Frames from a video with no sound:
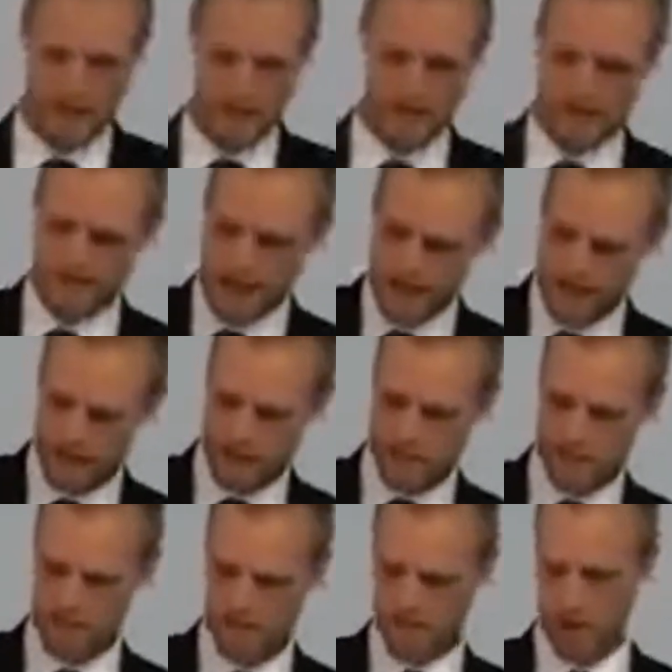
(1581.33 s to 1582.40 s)
is set in
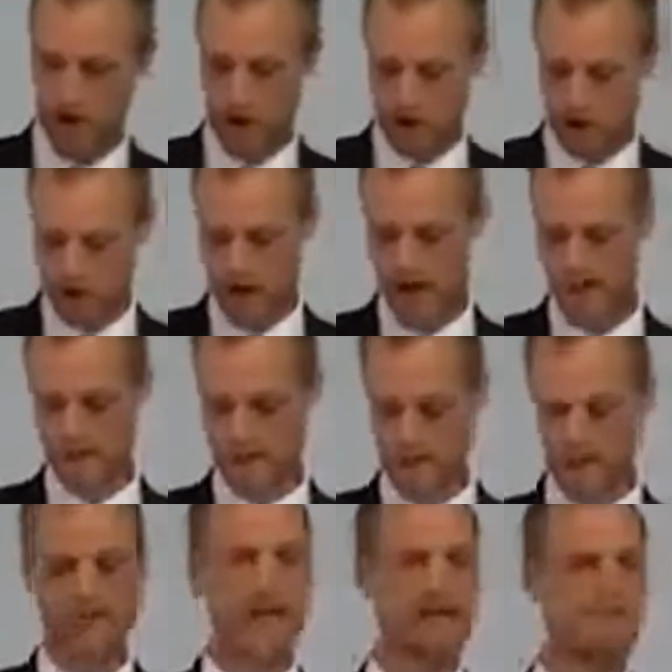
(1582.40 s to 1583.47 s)
vivid contrast to
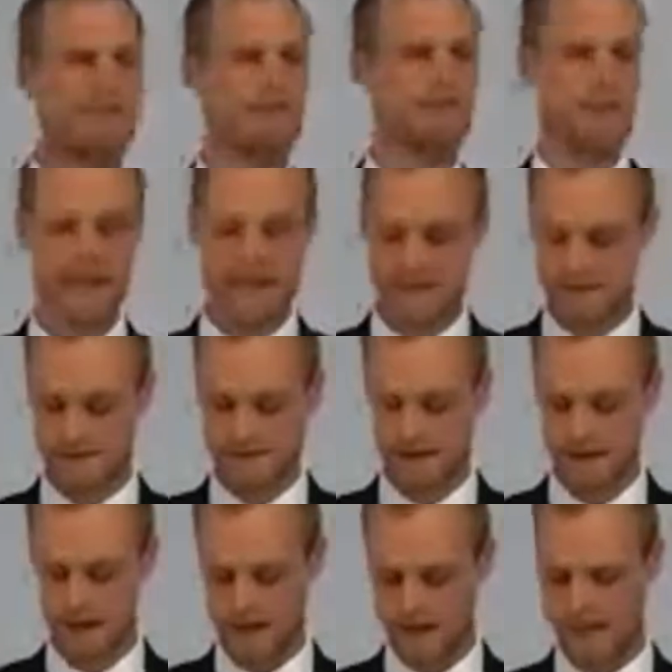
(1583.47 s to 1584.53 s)
the life of Cain's
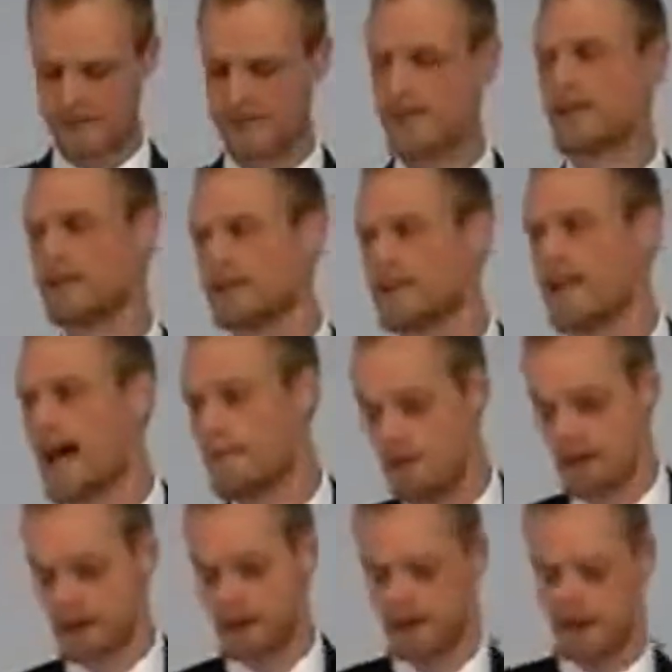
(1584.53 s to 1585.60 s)
descendant
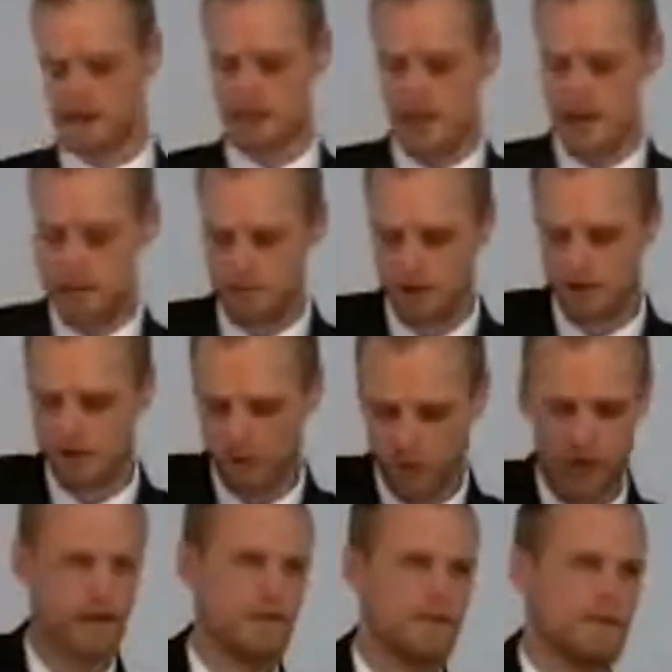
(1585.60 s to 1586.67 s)
Lamech in chapter
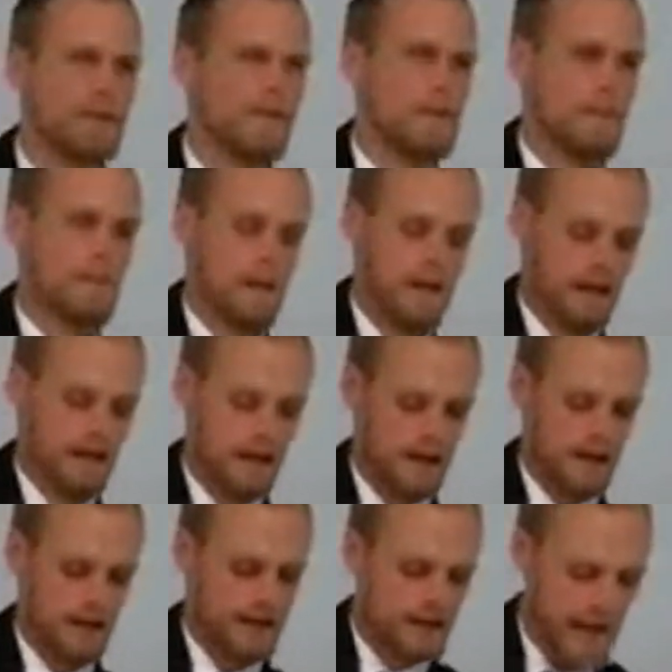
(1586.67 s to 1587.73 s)
4.
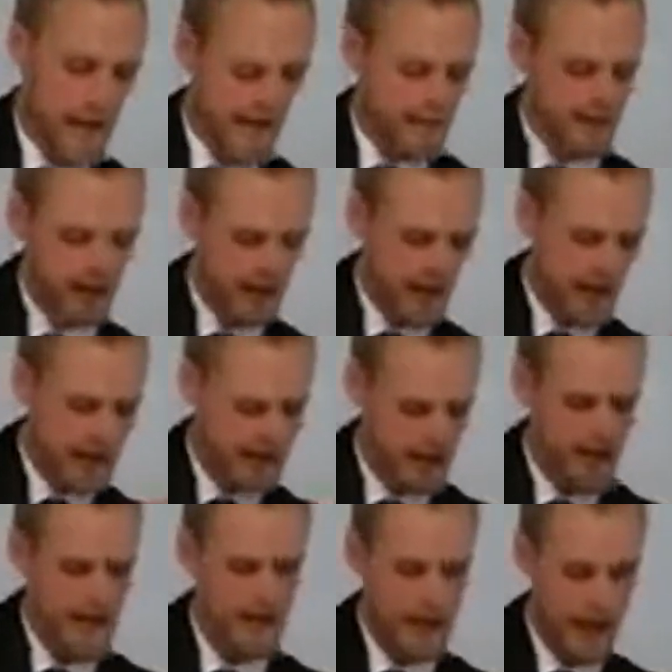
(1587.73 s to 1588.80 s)
See, Lamech
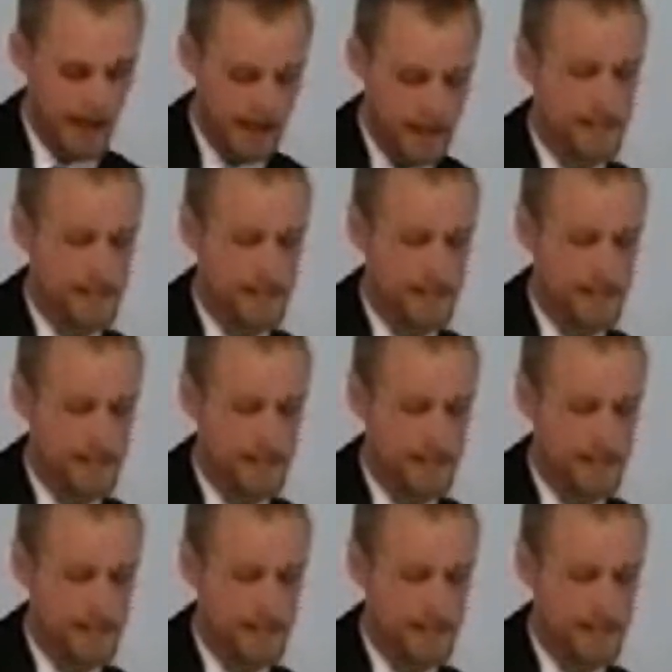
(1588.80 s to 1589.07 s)
and, and